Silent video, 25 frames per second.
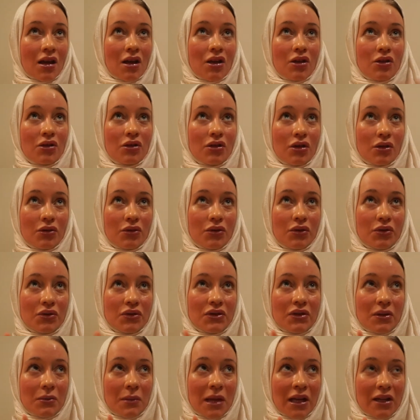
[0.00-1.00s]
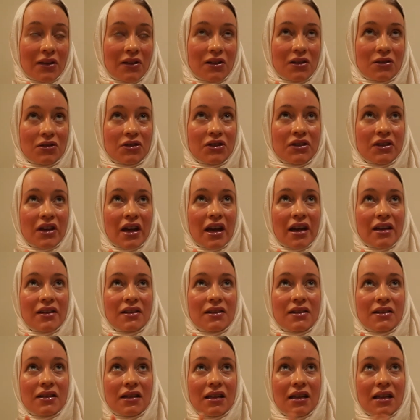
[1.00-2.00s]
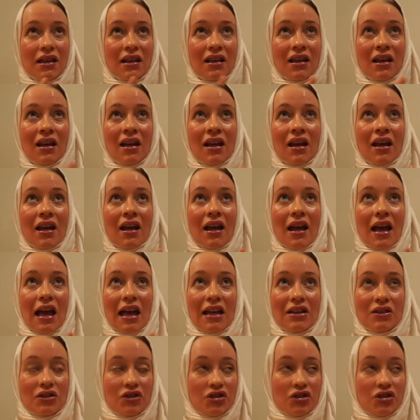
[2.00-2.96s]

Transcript: you know, do some exercising and